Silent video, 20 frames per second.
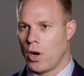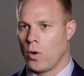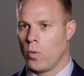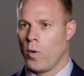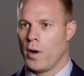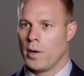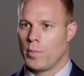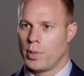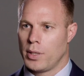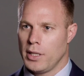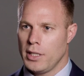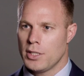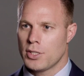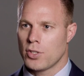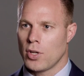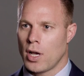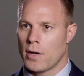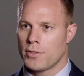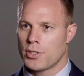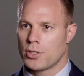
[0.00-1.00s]
are when a police
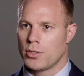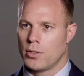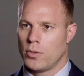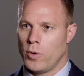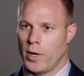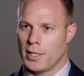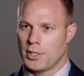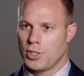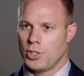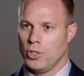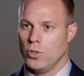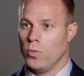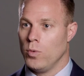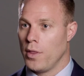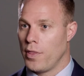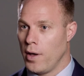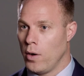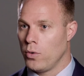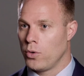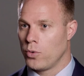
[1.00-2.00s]
officer arrests you
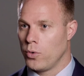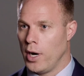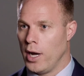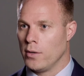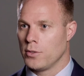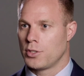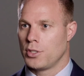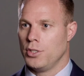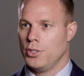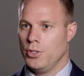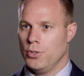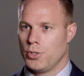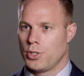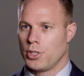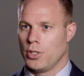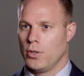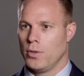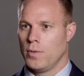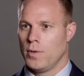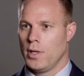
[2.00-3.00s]
without grounds to do
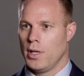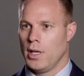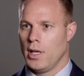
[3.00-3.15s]
so.